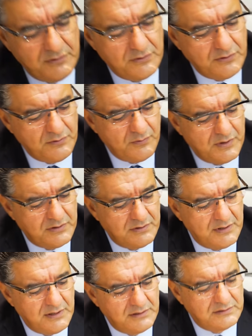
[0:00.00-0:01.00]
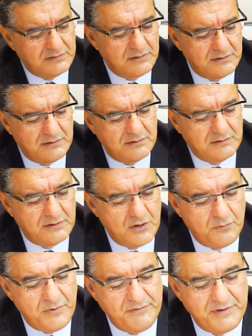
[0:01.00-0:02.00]
31 days. Uh,
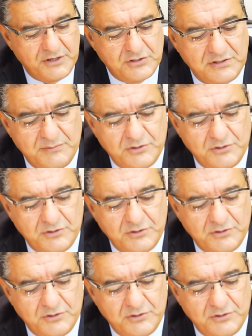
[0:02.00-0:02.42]
we have actually a